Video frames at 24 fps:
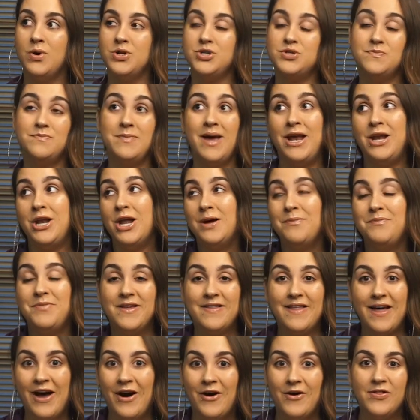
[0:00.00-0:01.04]
which may not be
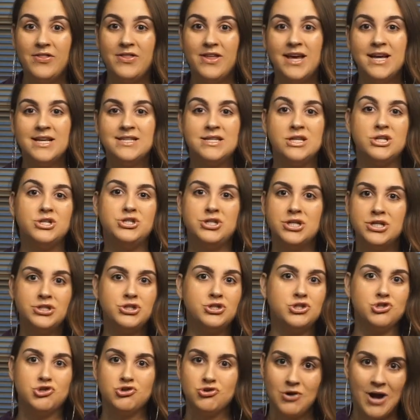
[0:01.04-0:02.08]
the healthiest,
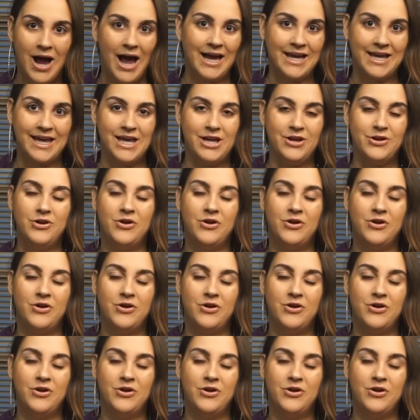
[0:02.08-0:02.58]
just track it.